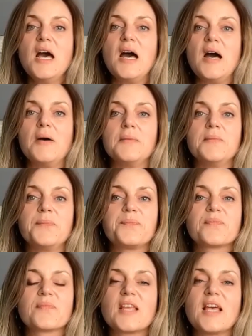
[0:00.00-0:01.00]
and
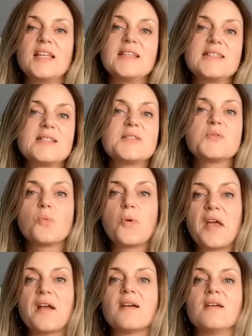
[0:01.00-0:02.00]
this is
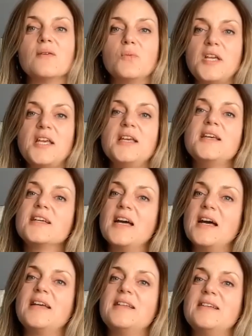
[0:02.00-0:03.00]
where we
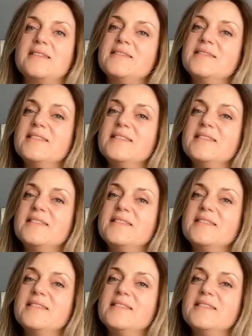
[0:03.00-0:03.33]
kind of,